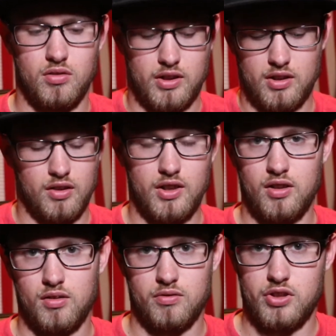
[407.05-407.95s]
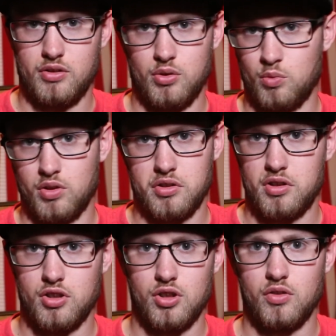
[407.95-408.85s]
like the Elite Series 1
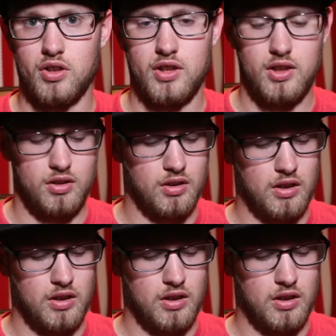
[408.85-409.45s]
controller did.